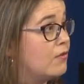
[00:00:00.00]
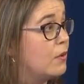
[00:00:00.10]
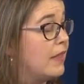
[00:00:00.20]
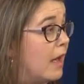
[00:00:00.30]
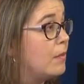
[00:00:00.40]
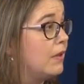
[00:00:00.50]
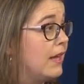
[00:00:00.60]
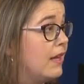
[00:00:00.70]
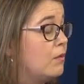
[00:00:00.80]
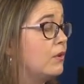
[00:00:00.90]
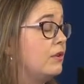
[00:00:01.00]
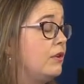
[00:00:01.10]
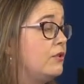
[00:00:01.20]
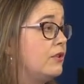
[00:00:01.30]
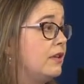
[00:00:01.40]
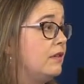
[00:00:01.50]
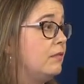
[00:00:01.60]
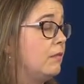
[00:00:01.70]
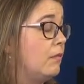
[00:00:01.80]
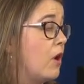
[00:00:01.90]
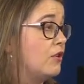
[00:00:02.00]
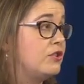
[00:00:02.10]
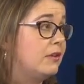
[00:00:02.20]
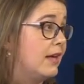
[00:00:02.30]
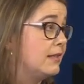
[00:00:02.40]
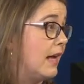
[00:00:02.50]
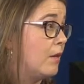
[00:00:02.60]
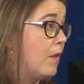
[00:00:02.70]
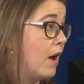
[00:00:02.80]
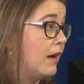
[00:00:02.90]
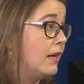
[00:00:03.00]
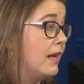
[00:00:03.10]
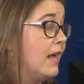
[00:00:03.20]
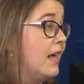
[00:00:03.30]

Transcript: for that plan will usually cost you less out of pocket,